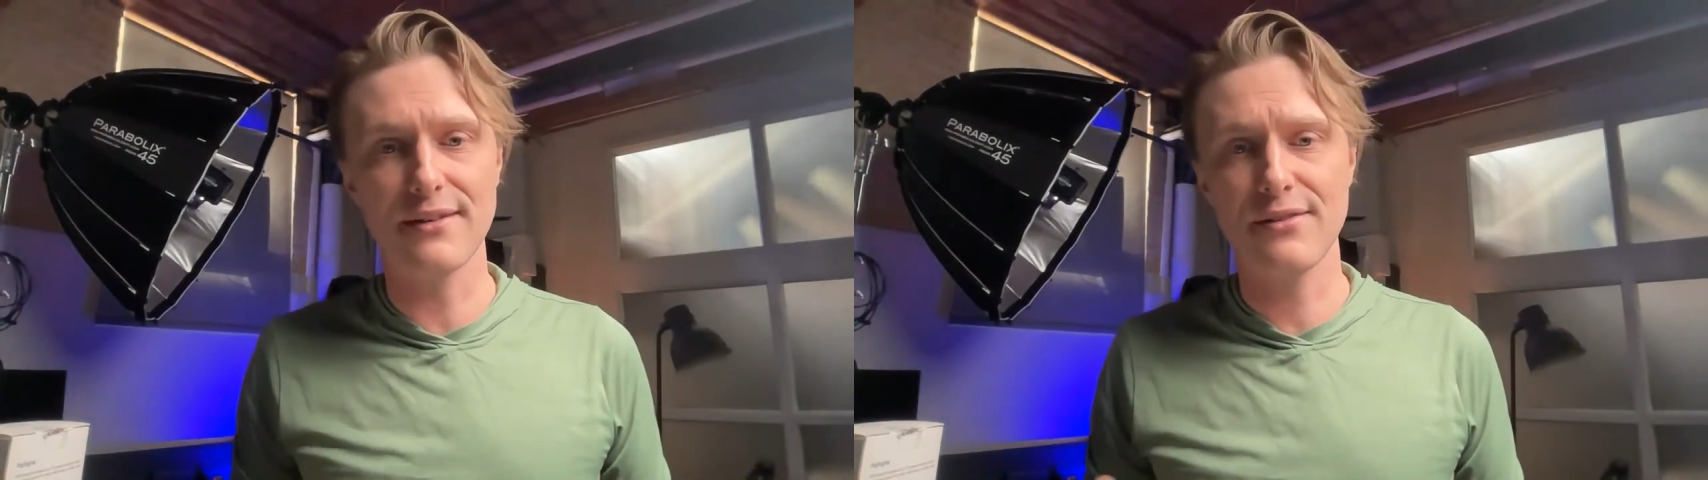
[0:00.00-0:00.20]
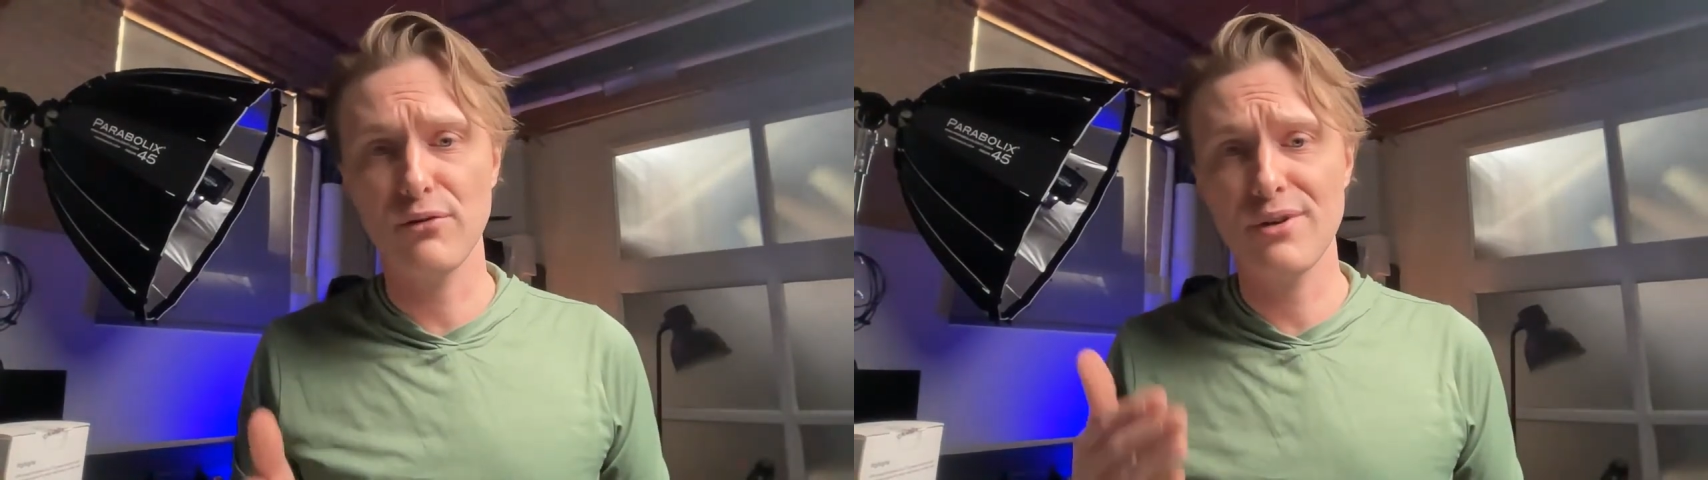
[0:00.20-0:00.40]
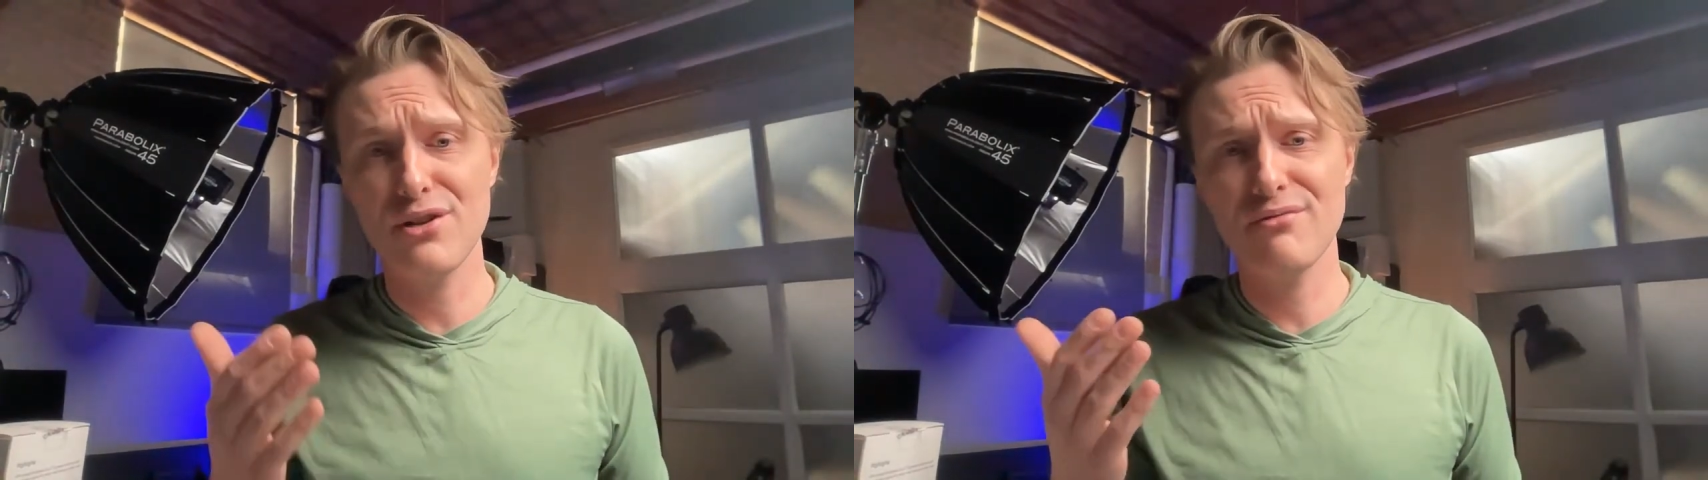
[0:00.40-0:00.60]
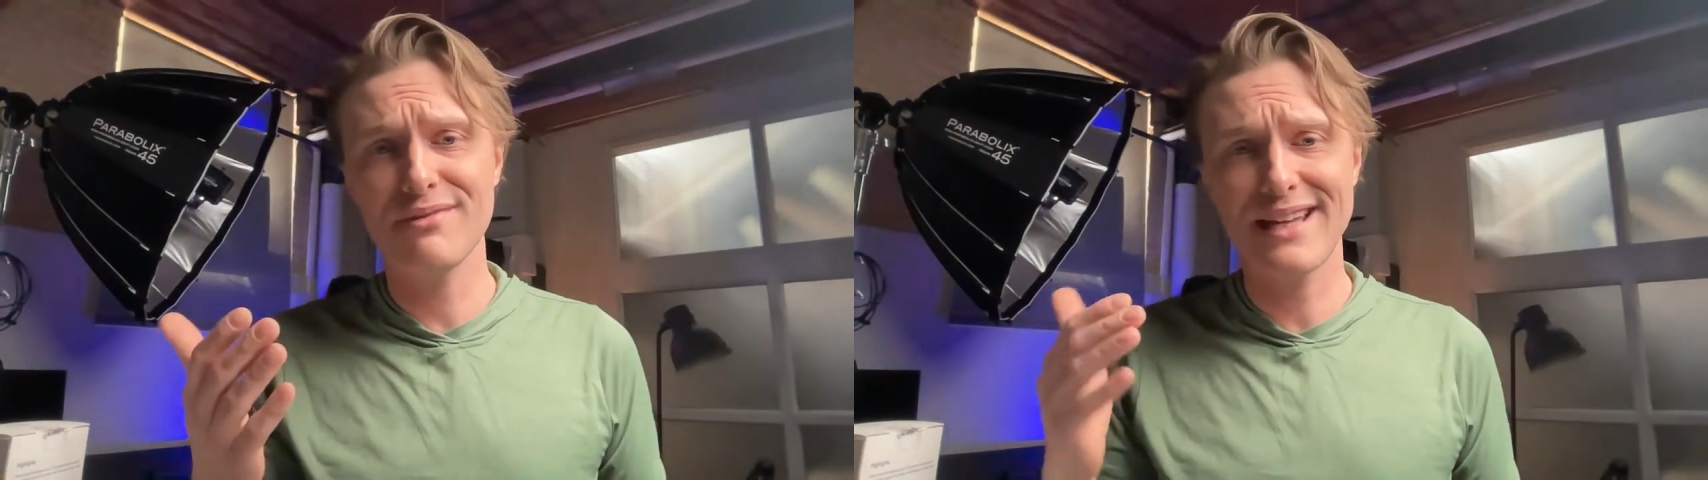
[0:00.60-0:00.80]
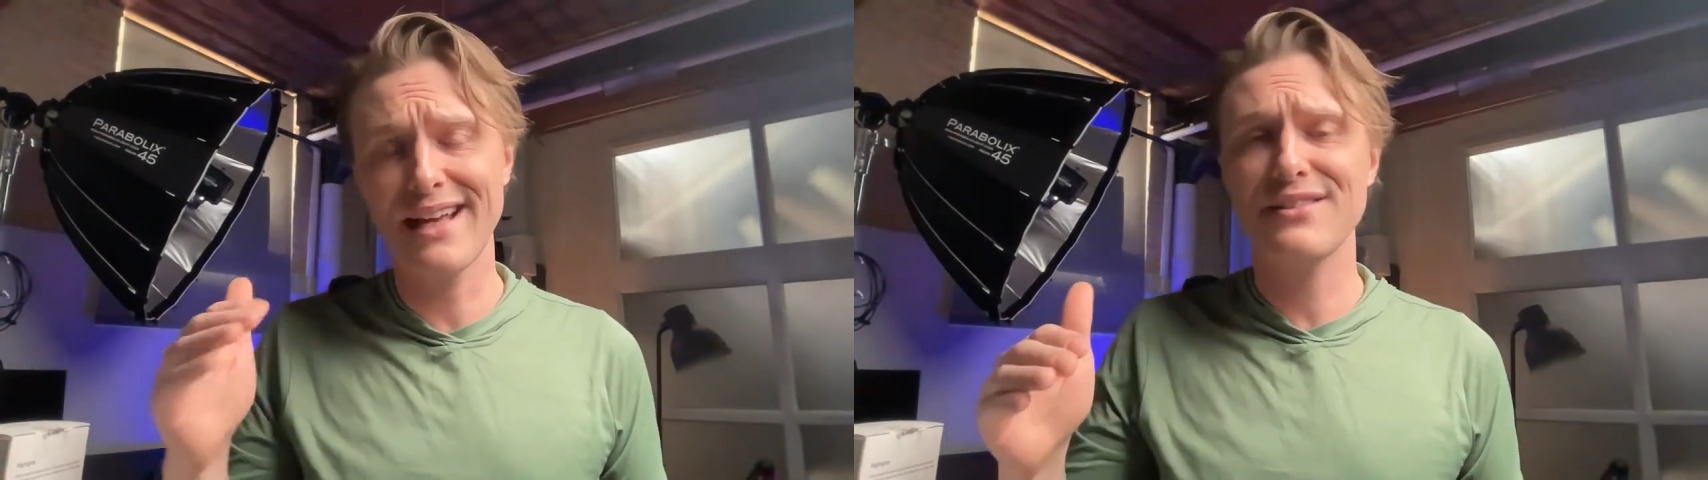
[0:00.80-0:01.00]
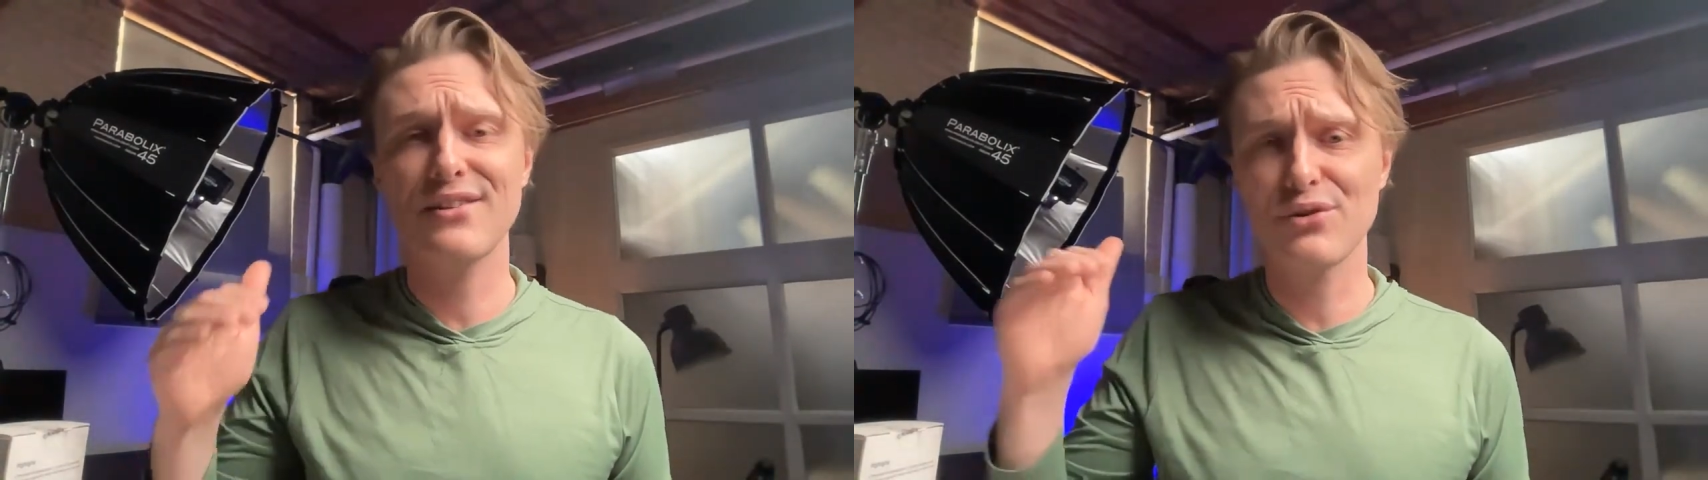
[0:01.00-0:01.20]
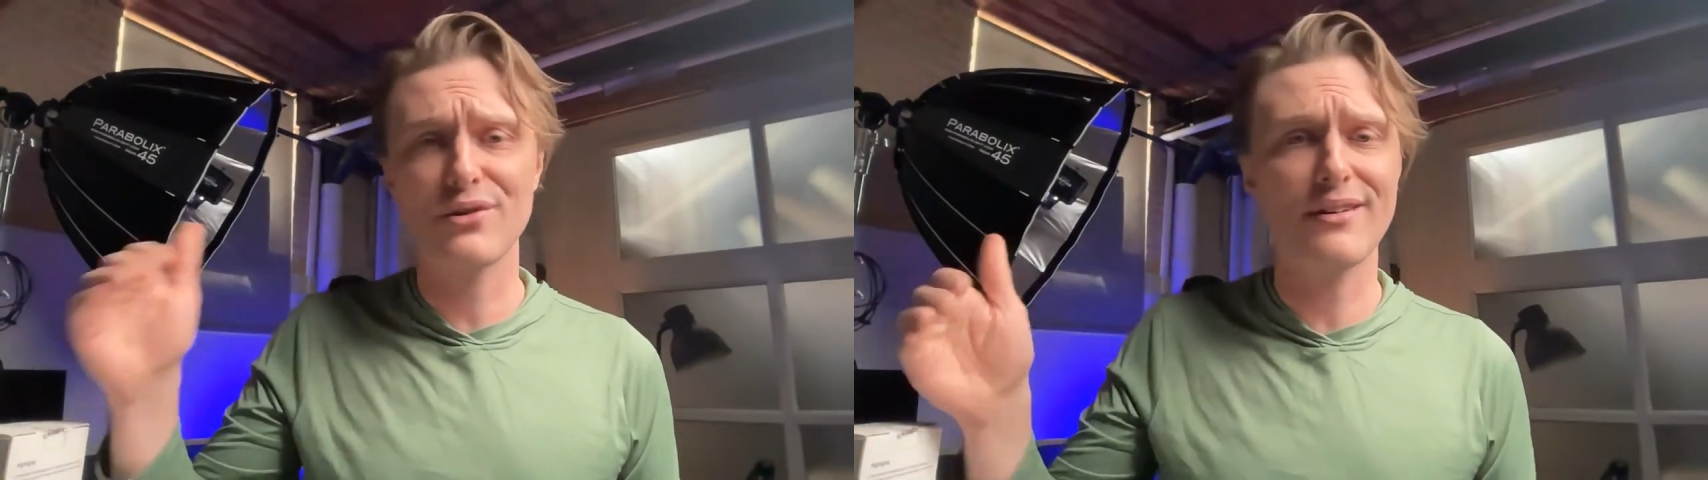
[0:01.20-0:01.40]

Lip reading: So when you get to certain